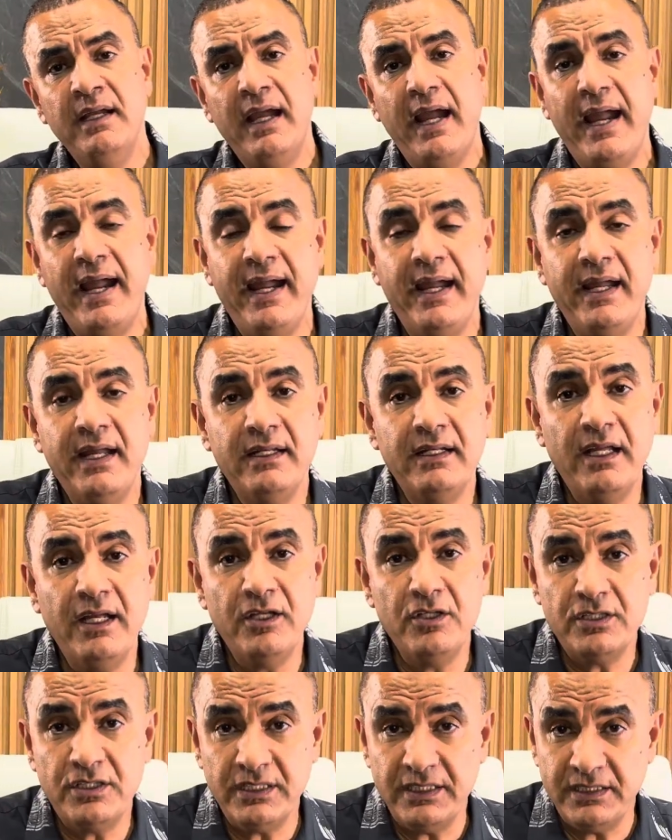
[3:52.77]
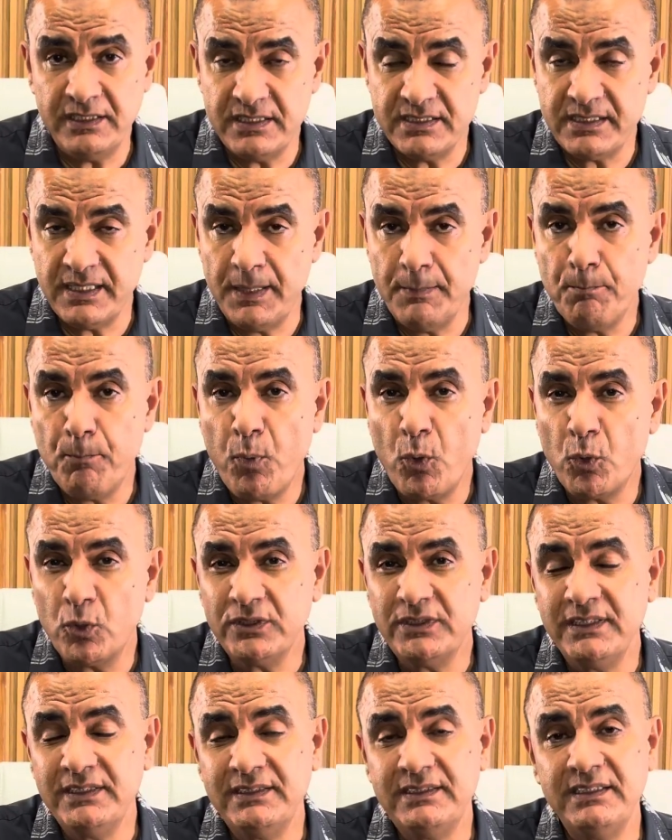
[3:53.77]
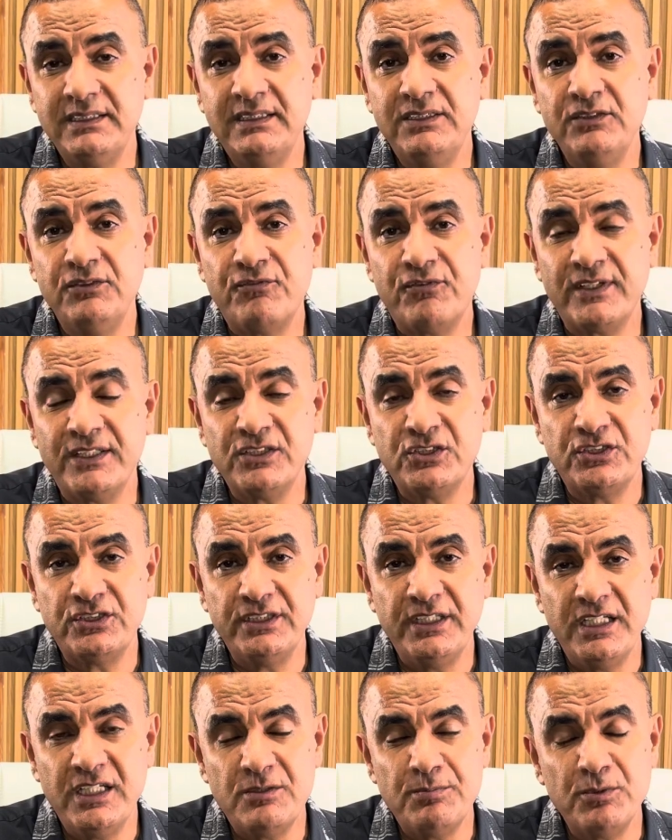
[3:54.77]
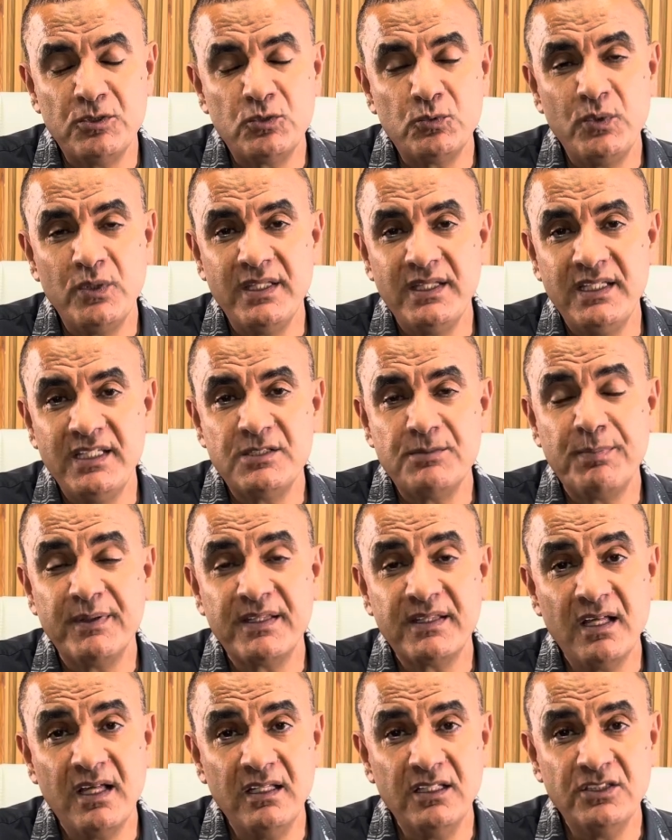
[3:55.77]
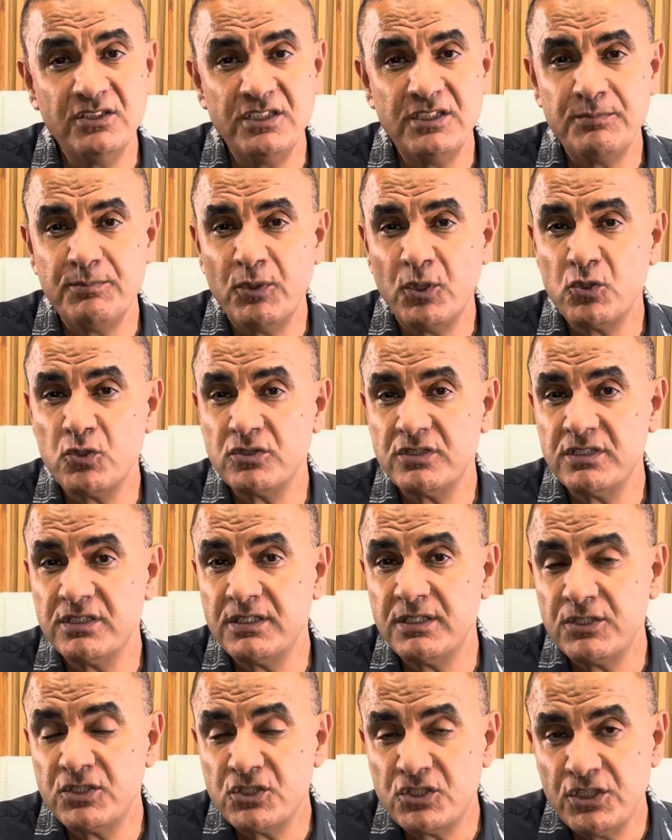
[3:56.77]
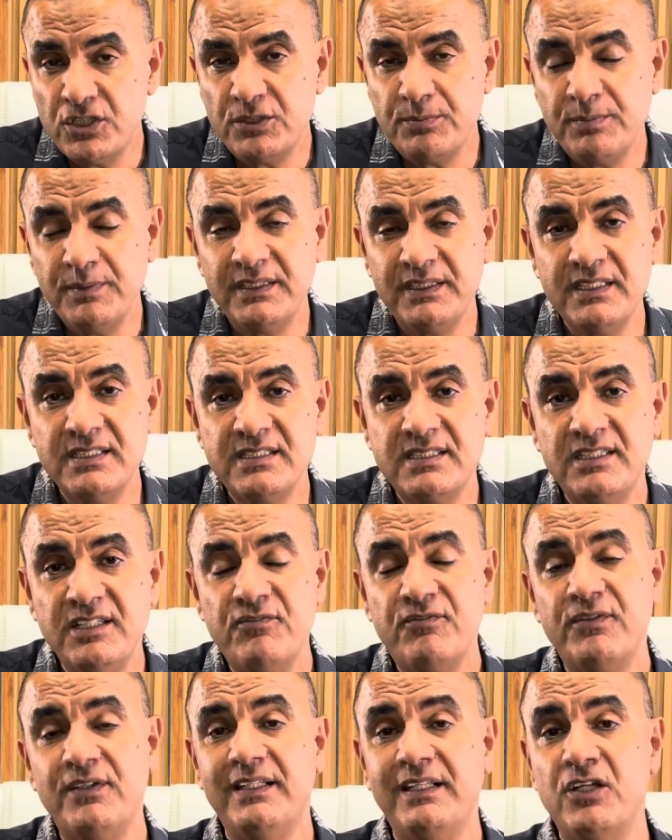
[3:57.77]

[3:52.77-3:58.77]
and it is important to differentiate between these pathologies because the treatment is different,